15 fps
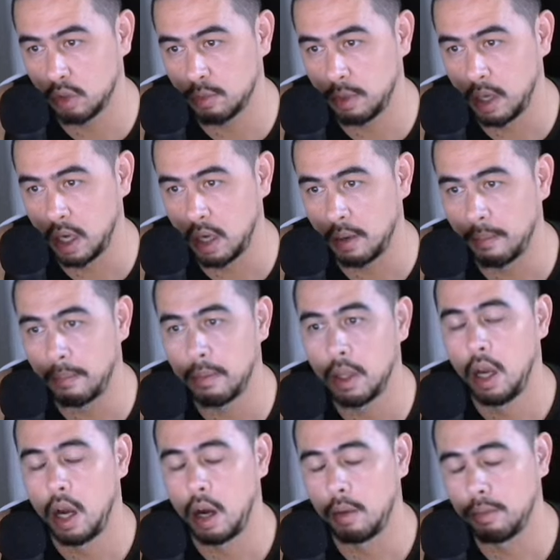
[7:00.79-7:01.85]
but
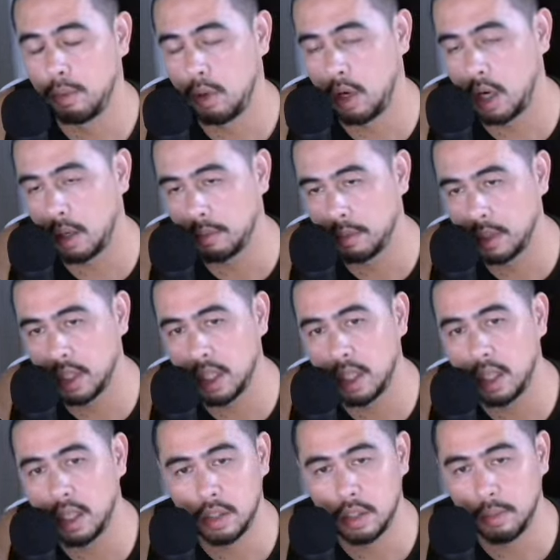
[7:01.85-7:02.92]
I'll put up
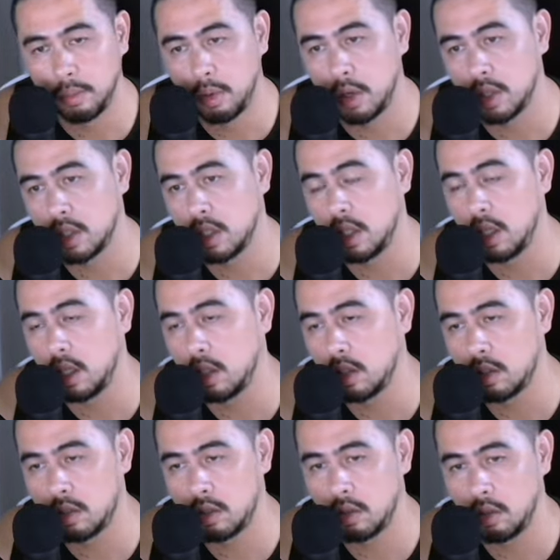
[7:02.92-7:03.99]
the
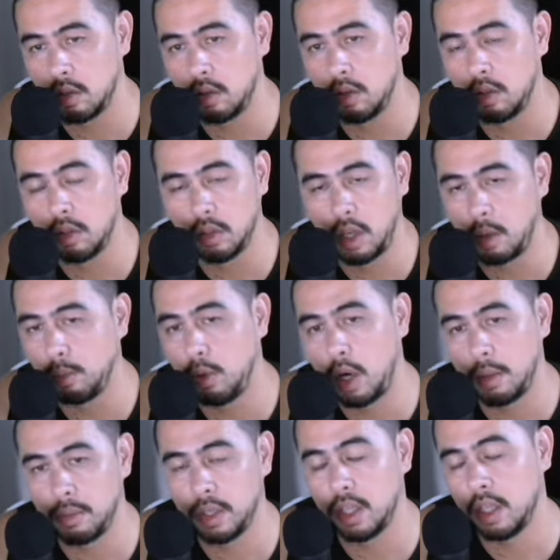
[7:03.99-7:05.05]
deposits, or I'll put up the